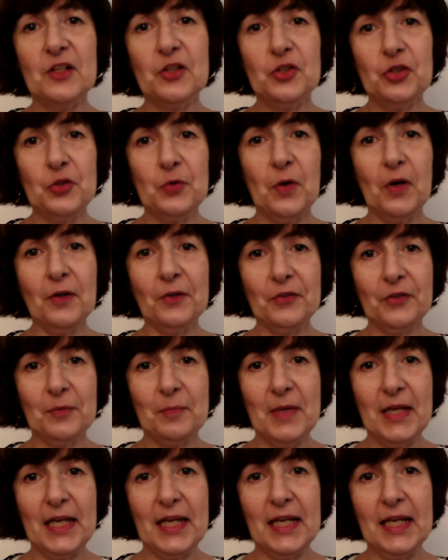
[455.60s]
do ask
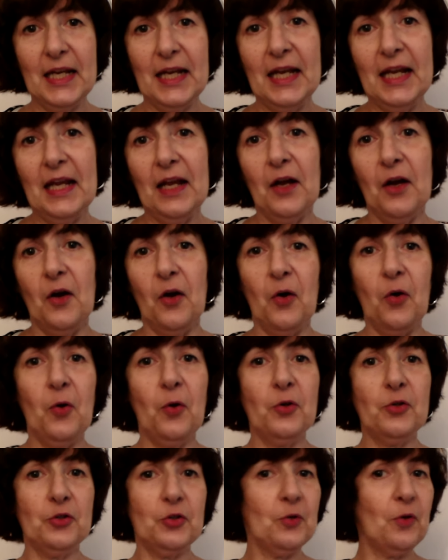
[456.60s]
me,
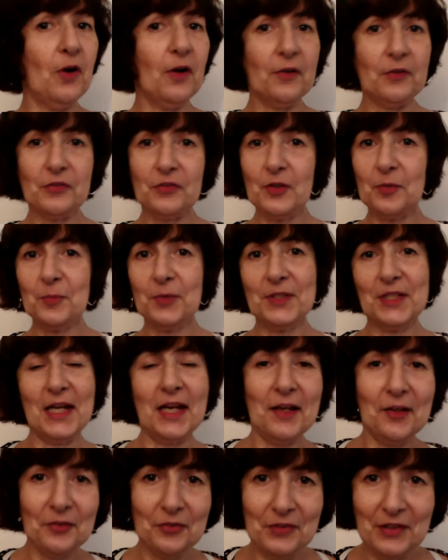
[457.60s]
or do ask somebody
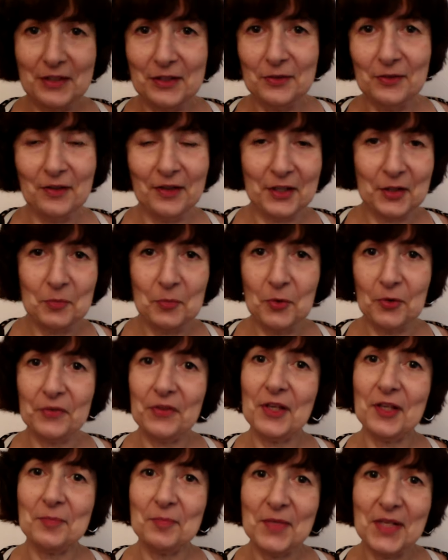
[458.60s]
else that you like more
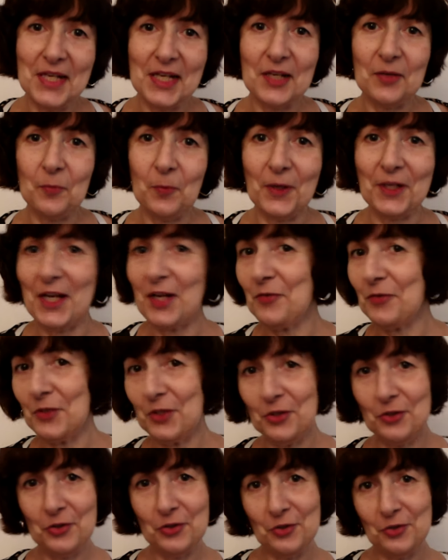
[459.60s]
than me. Whatever
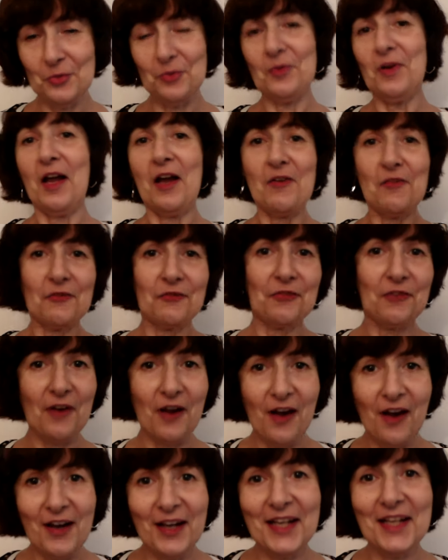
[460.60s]
you do,
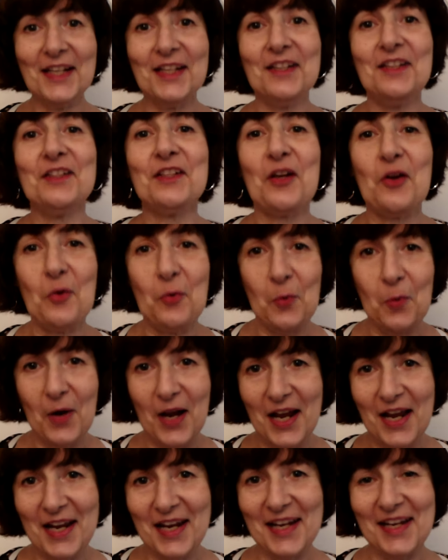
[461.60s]
find a
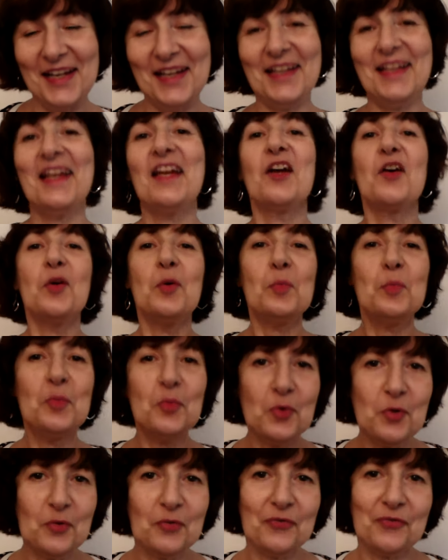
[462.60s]
way,
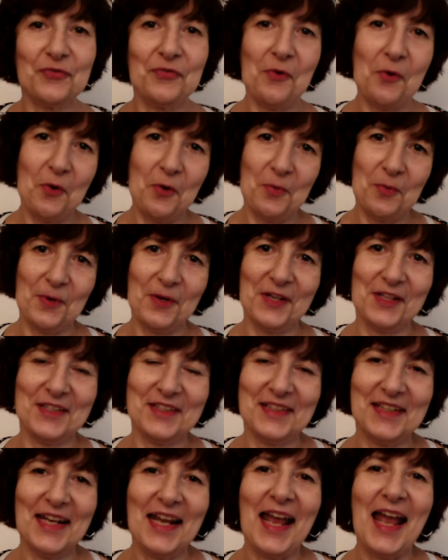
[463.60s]
move
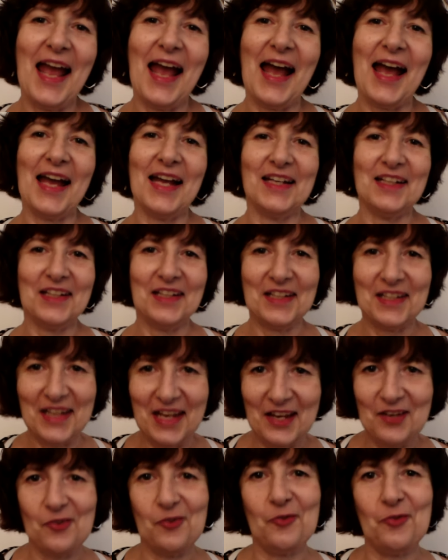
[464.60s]
forward, and
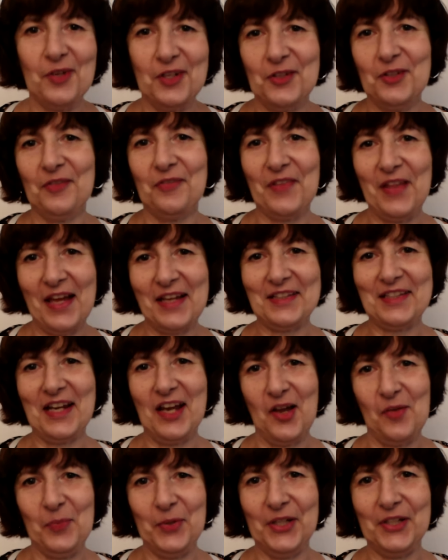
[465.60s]
get rid of that
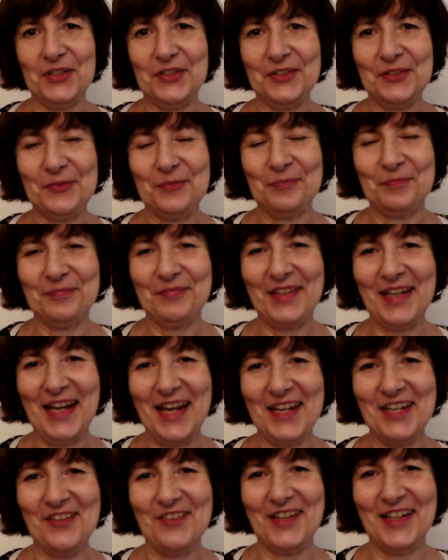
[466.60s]
habit.
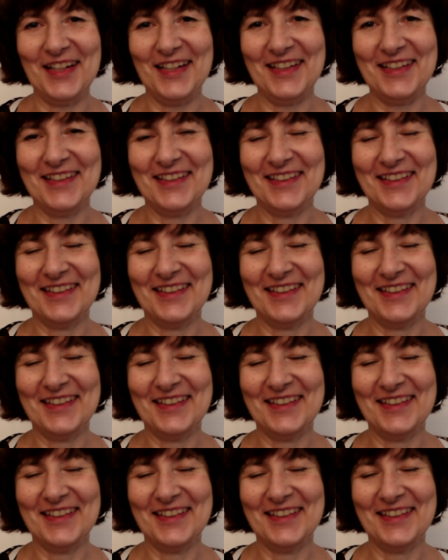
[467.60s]
Anyway,